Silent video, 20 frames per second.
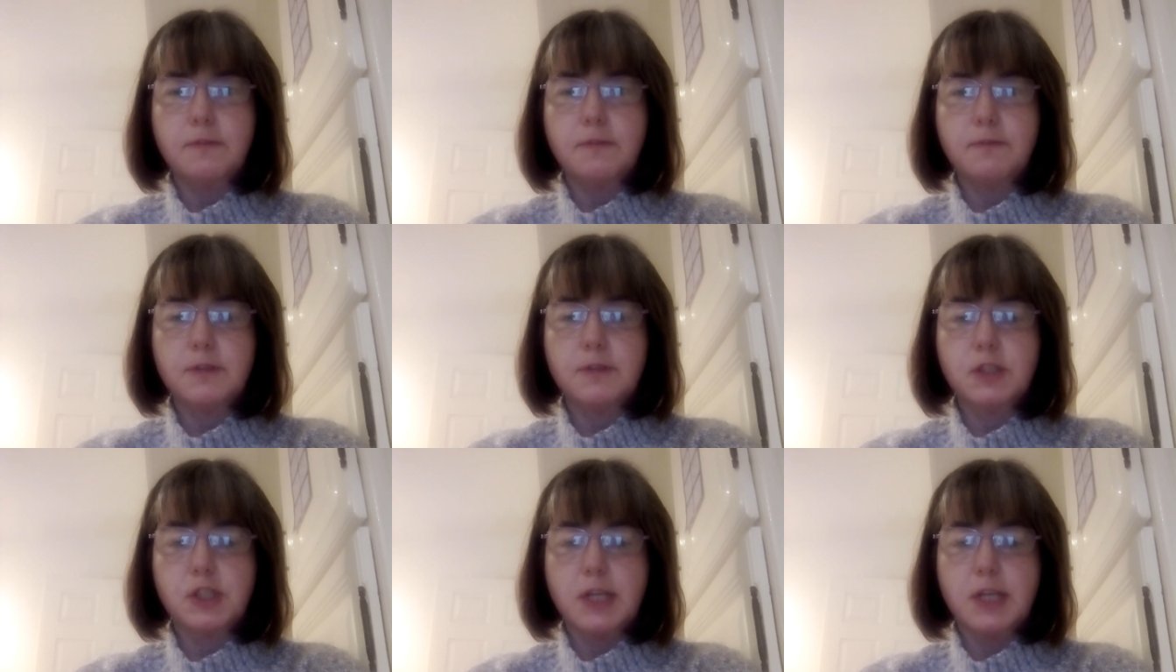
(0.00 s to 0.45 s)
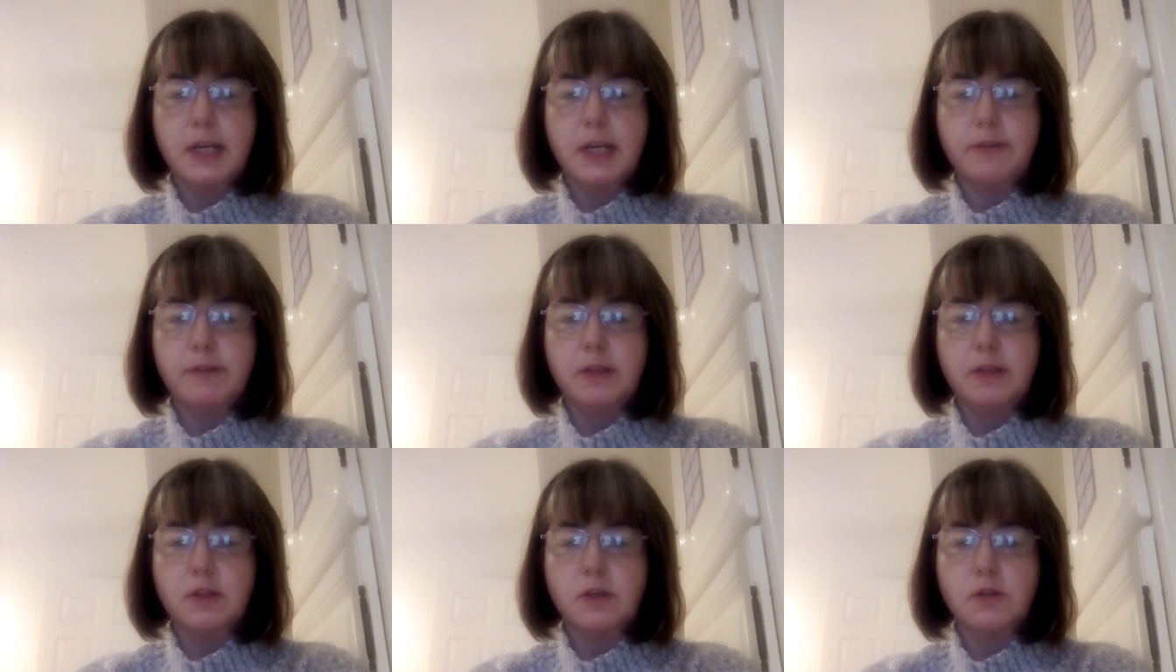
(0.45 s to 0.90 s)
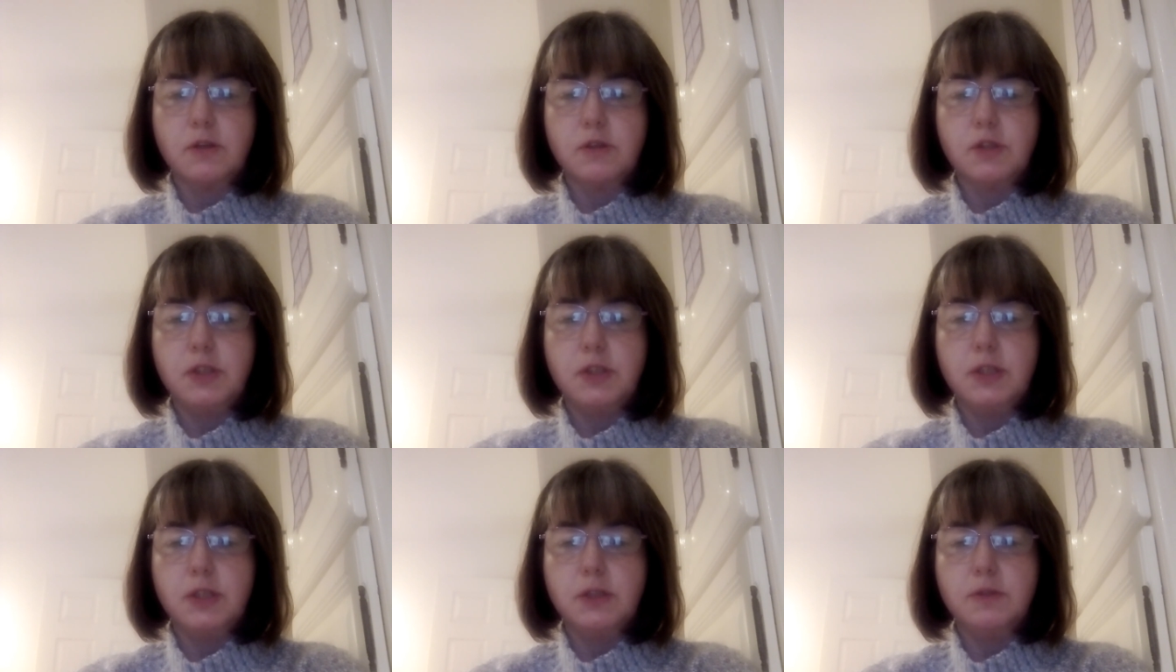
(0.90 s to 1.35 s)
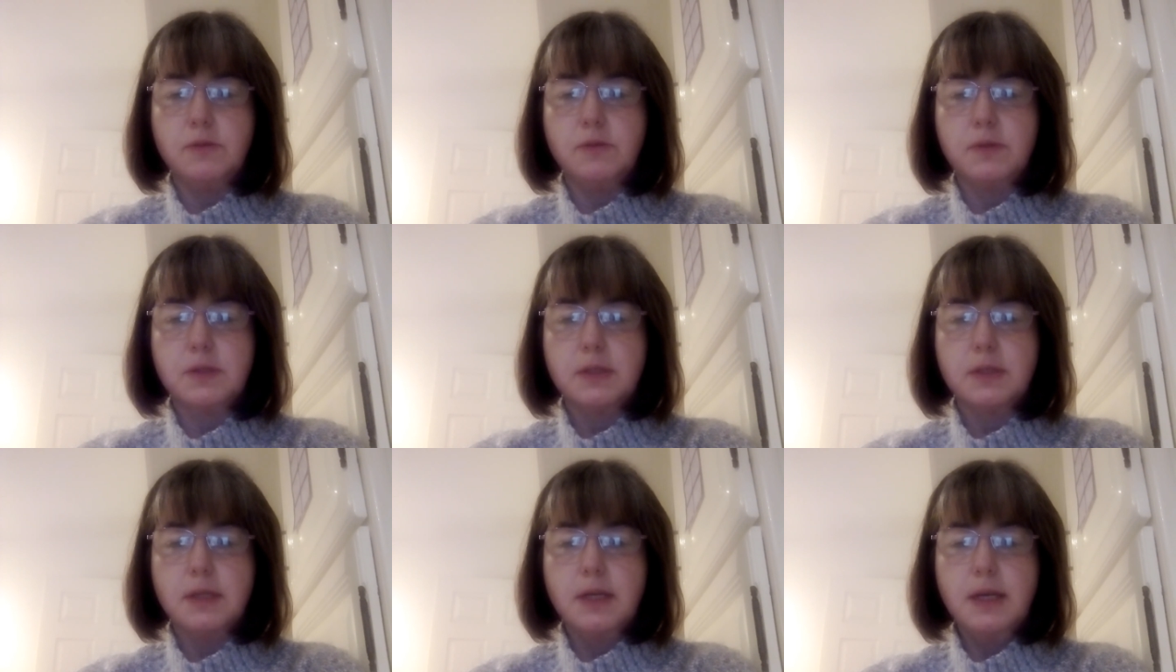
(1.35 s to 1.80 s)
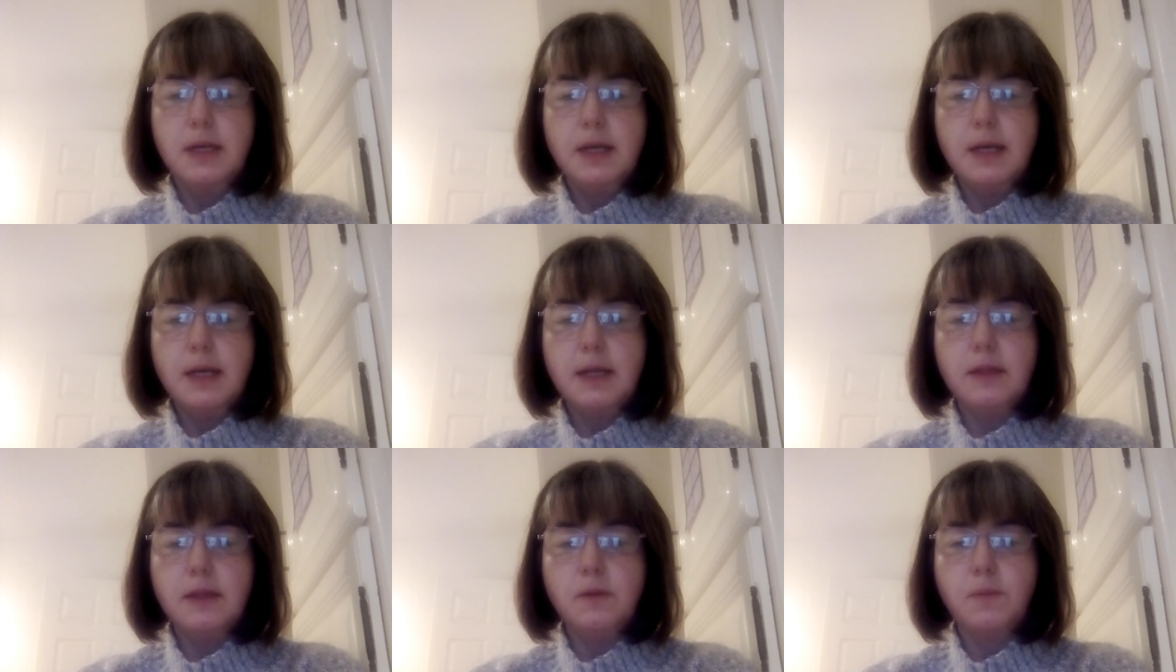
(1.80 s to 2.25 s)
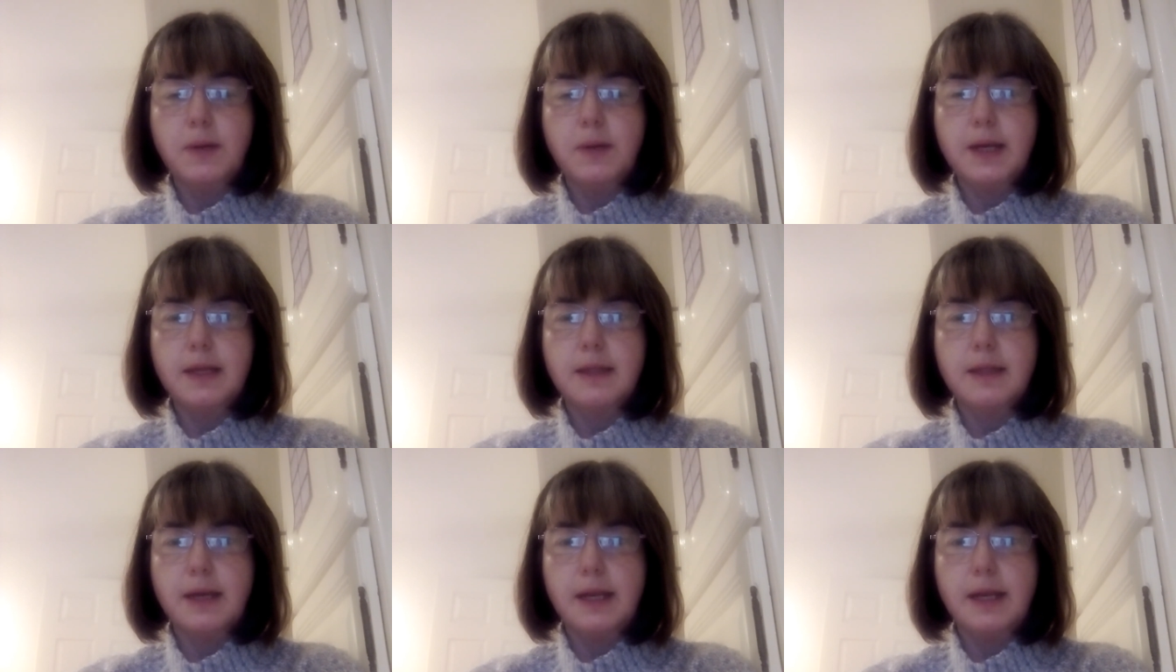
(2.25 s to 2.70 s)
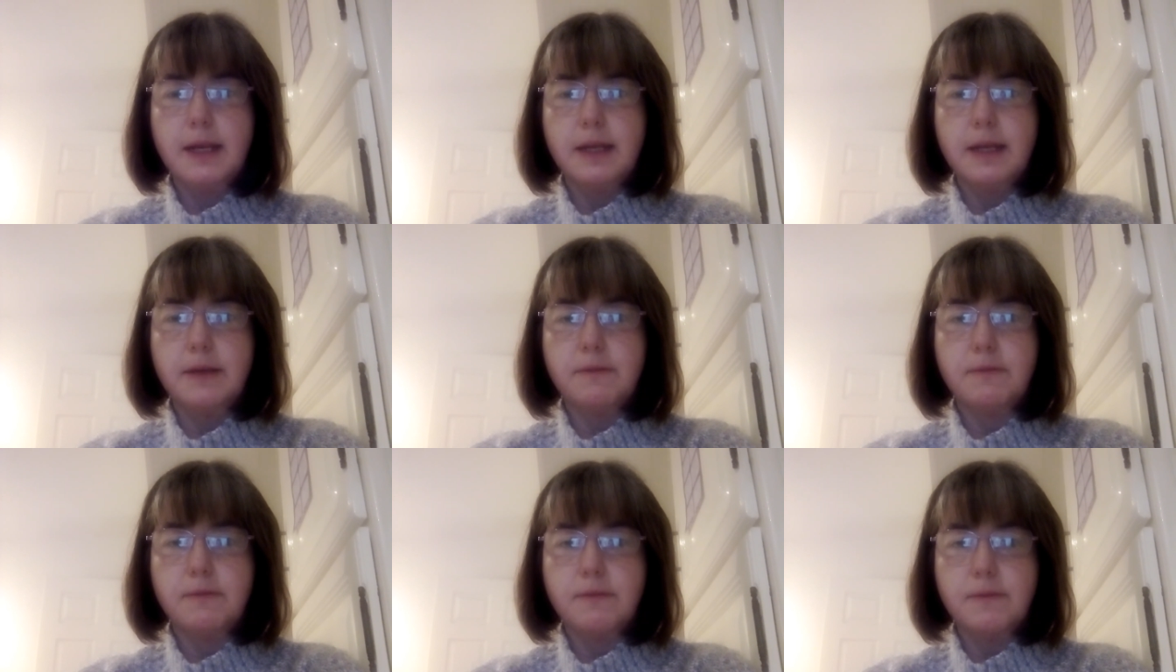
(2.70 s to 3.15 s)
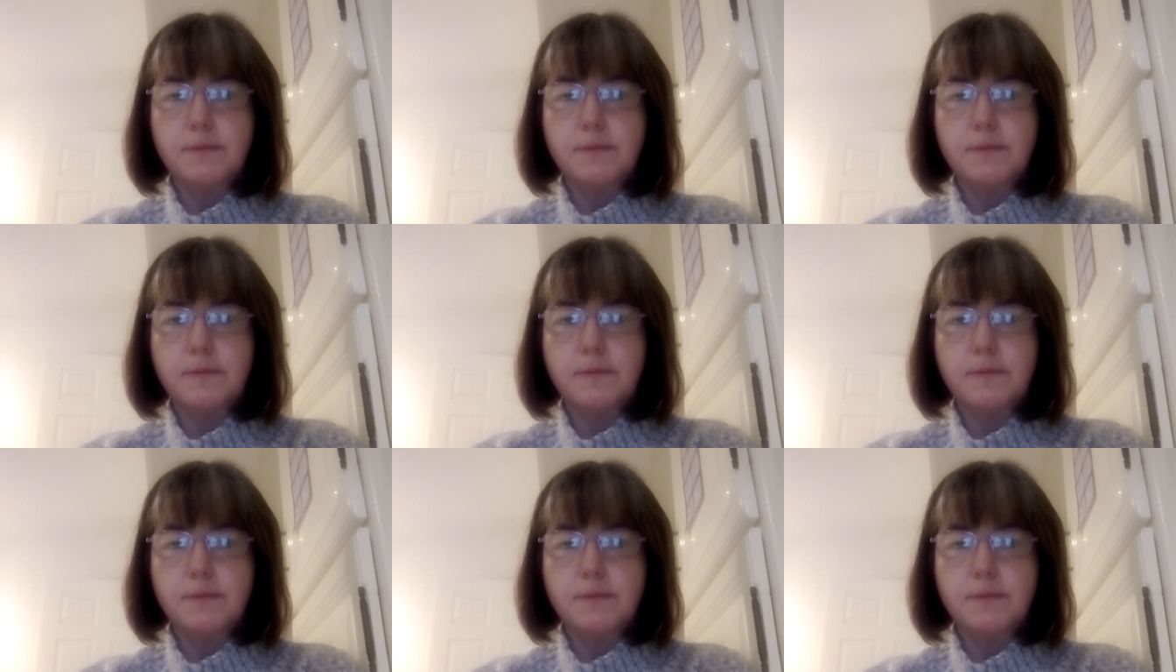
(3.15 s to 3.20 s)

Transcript: for sharing the good news in the way they live.